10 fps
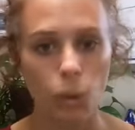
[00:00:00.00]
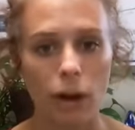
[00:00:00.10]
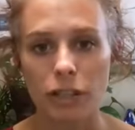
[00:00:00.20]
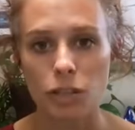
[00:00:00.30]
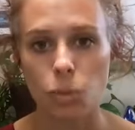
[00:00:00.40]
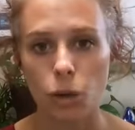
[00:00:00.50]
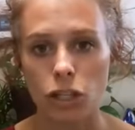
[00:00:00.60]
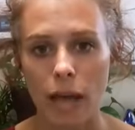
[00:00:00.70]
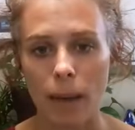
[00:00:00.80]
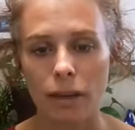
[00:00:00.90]
wellness
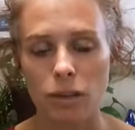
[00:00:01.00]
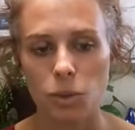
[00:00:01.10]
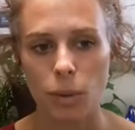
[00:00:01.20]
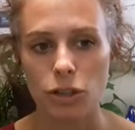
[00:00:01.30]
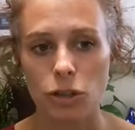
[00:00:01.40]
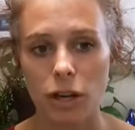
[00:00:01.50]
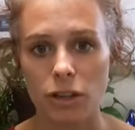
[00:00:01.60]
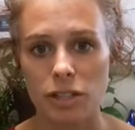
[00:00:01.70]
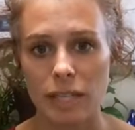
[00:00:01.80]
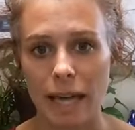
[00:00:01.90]
workshop, because we want you to
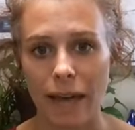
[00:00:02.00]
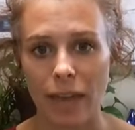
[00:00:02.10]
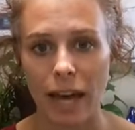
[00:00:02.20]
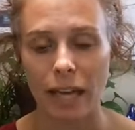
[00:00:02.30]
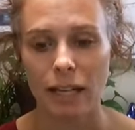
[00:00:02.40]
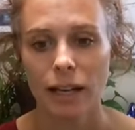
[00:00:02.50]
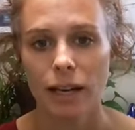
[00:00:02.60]
understand that